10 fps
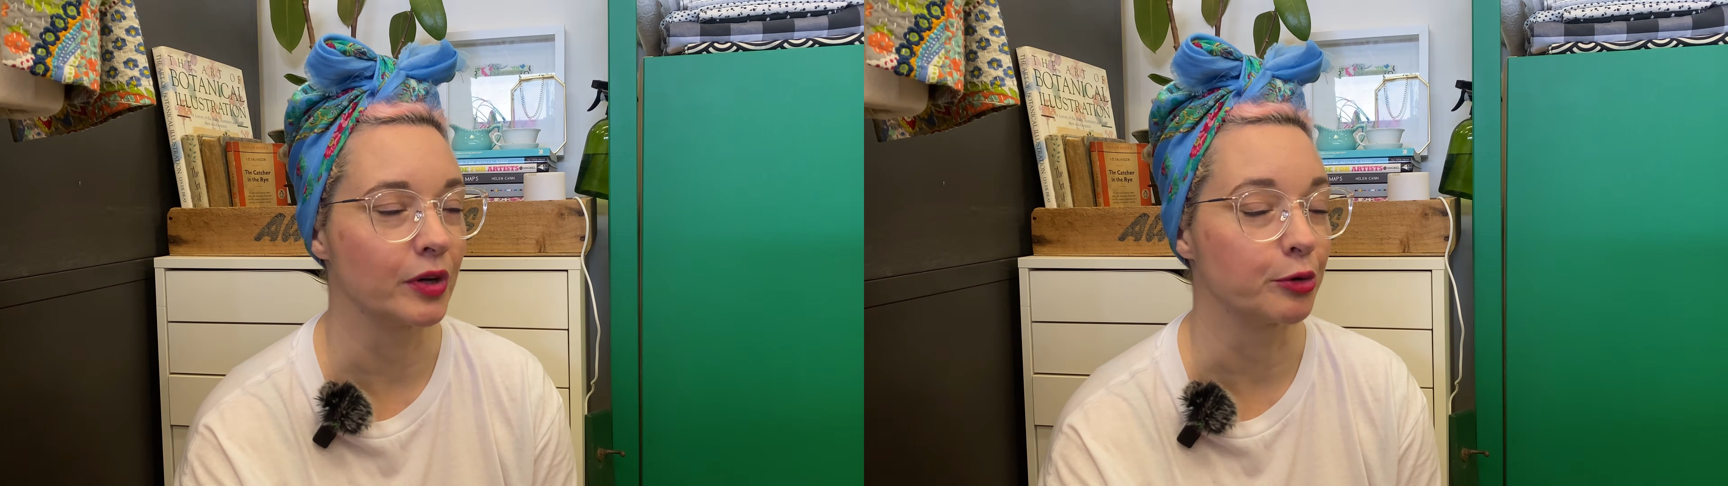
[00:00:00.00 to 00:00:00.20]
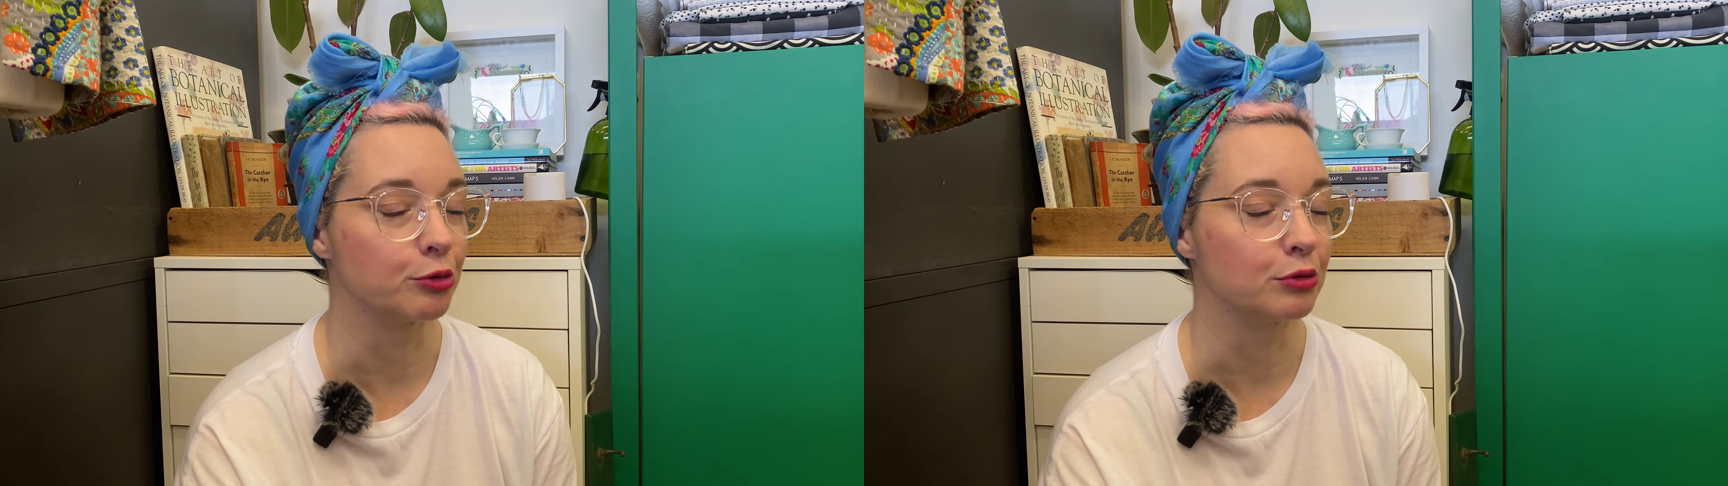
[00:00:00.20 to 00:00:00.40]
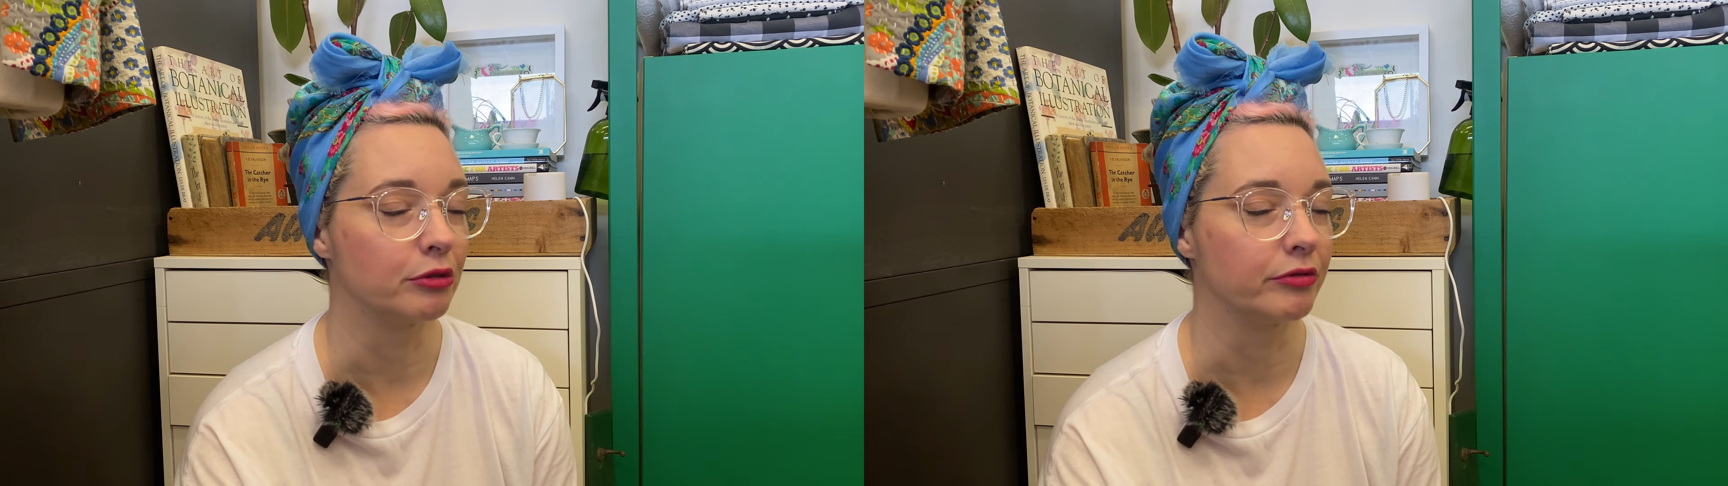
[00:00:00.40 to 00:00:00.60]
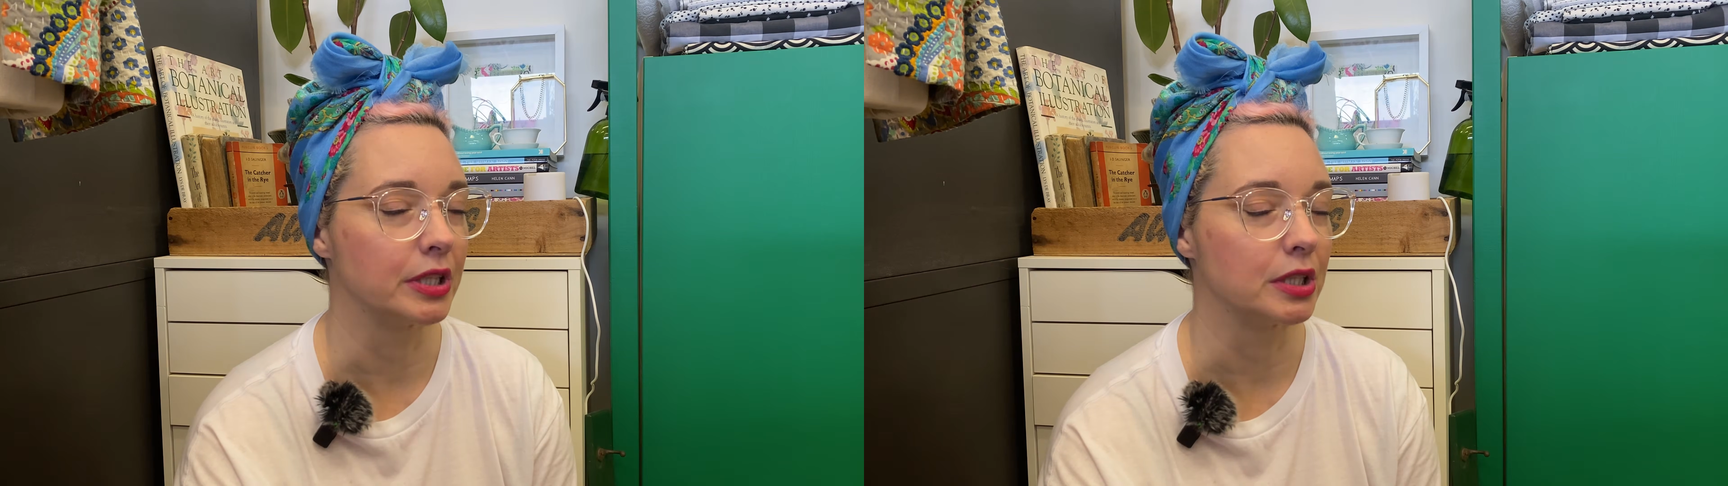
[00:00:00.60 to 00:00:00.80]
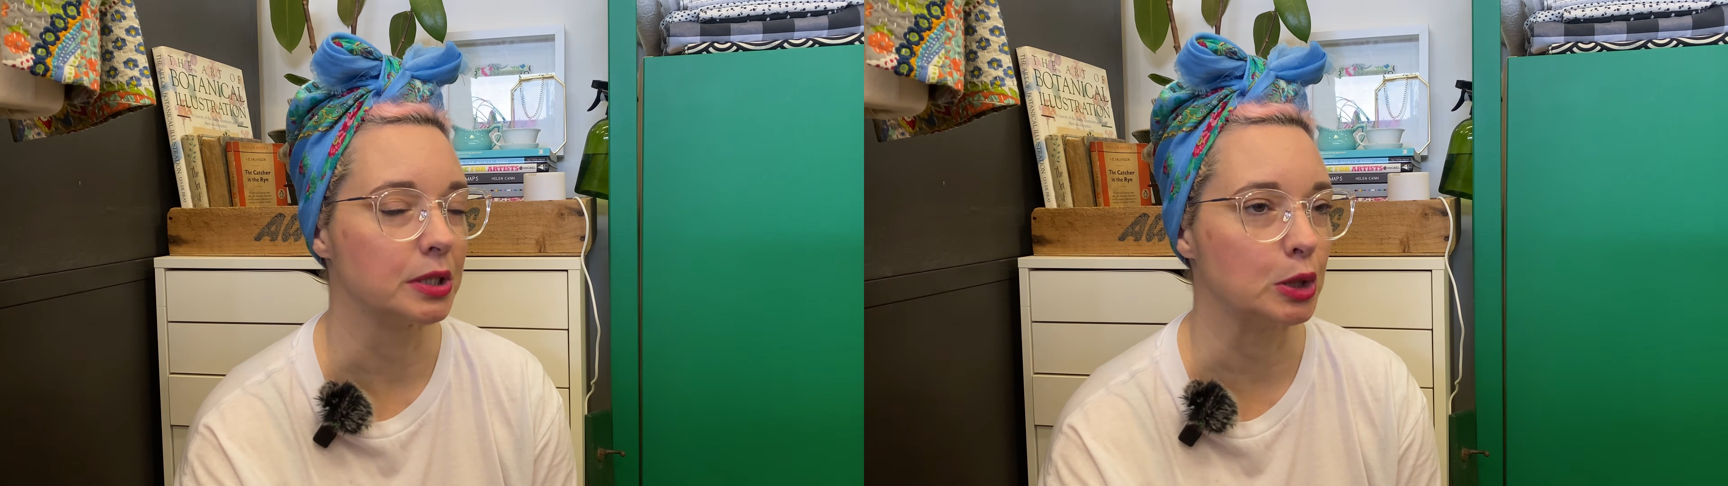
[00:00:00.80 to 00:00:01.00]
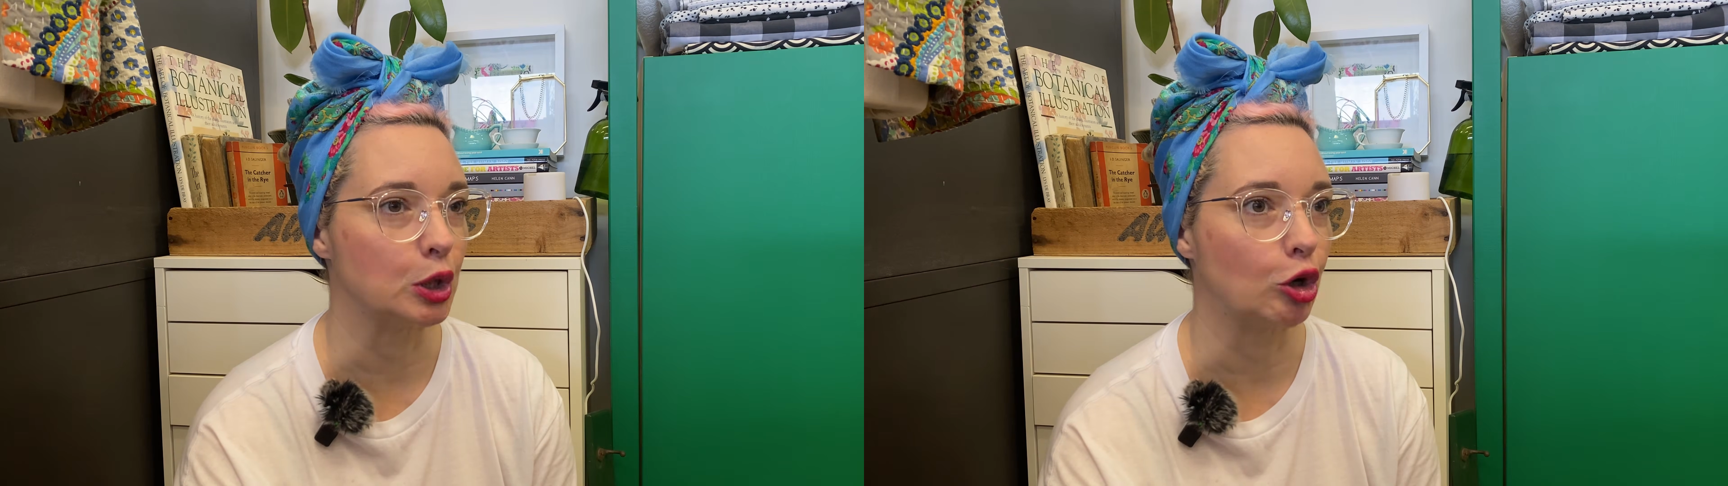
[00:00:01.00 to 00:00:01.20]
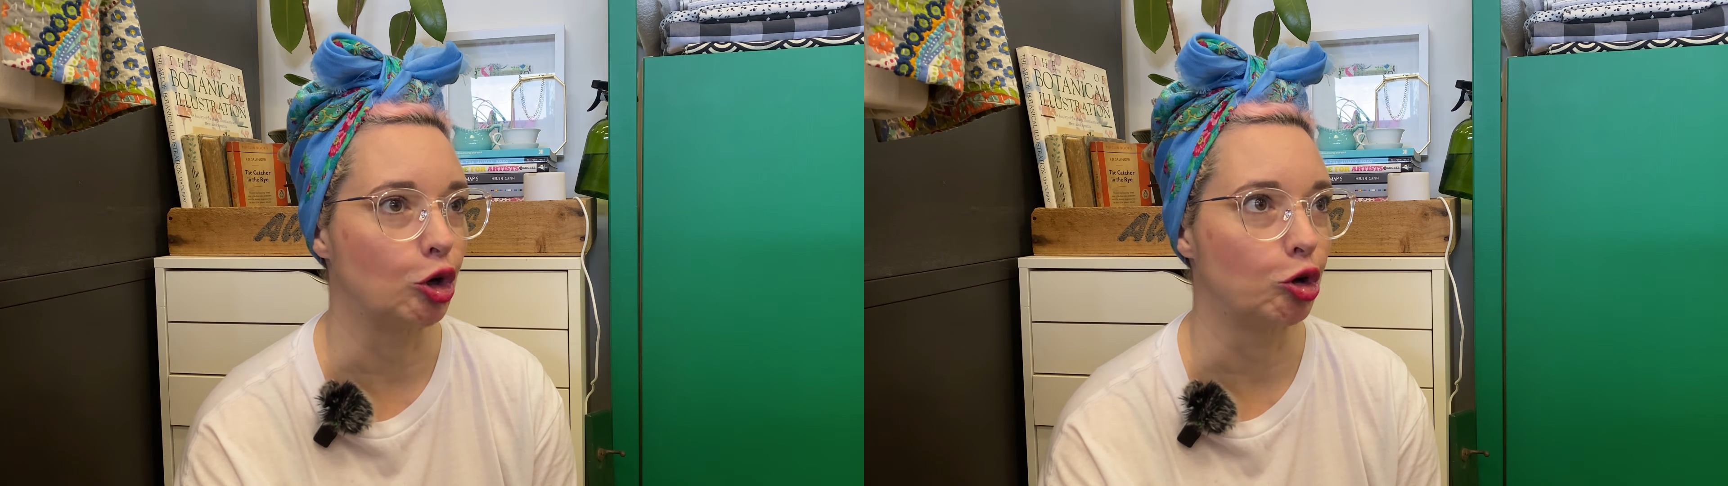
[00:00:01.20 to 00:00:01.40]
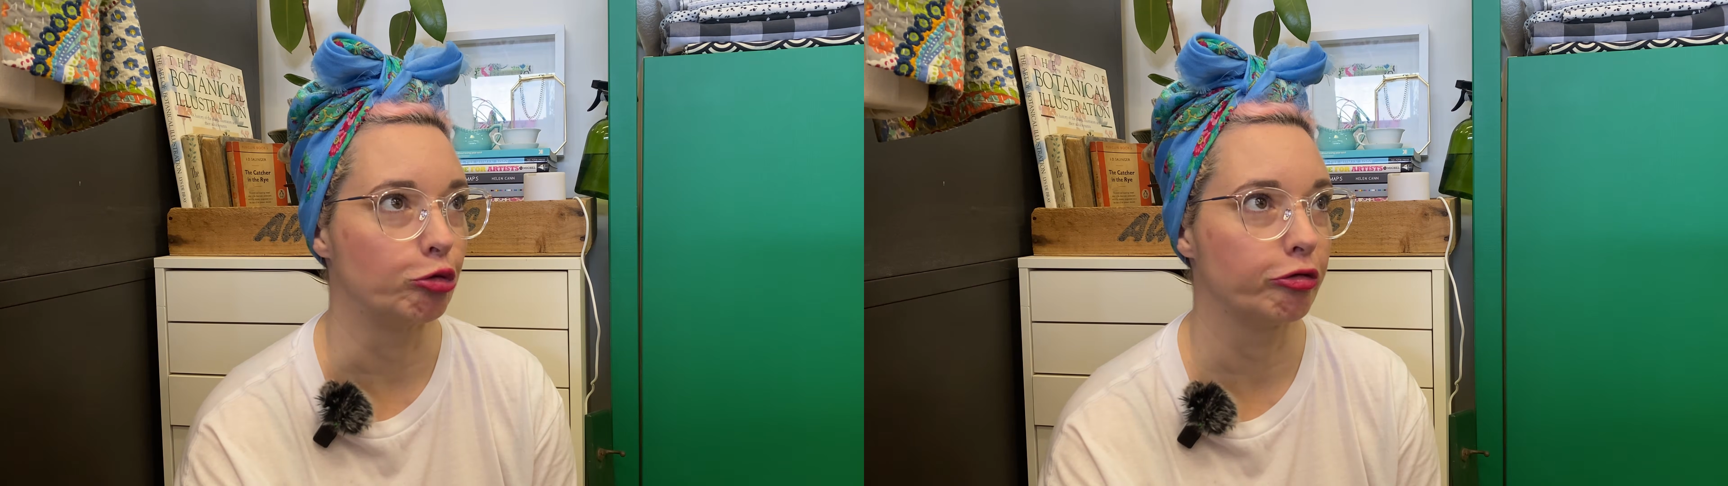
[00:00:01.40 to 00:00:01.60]
final reveal
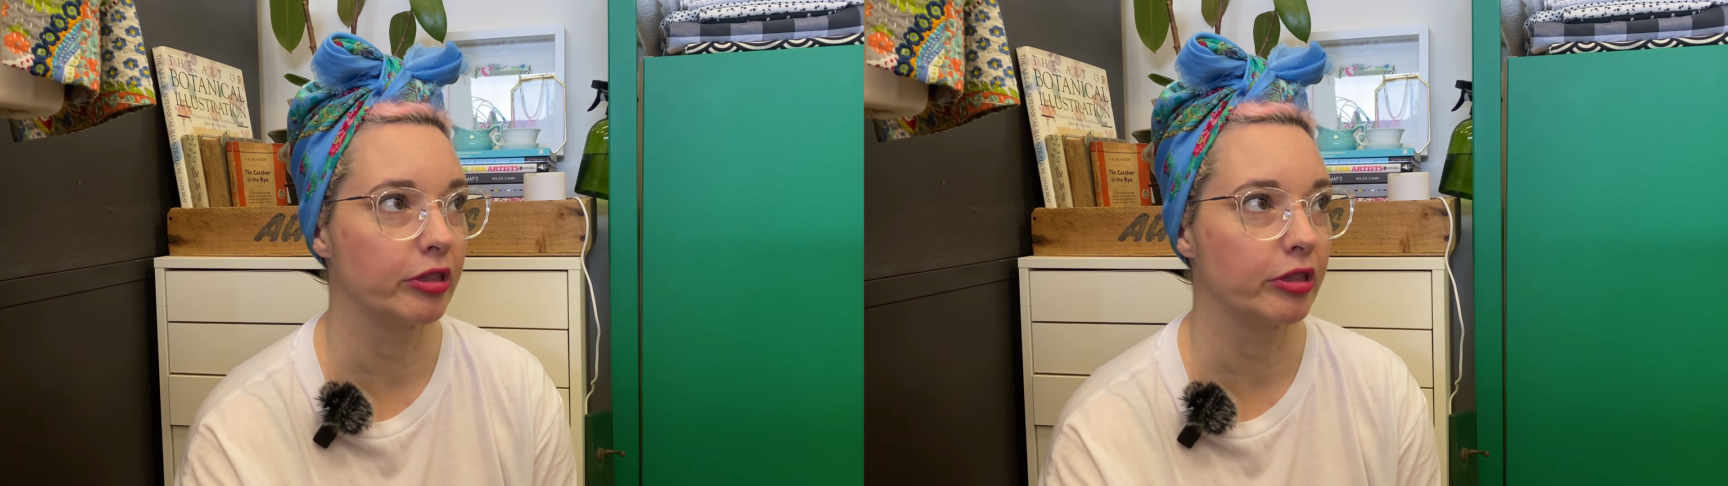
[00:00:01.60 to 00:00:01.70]
of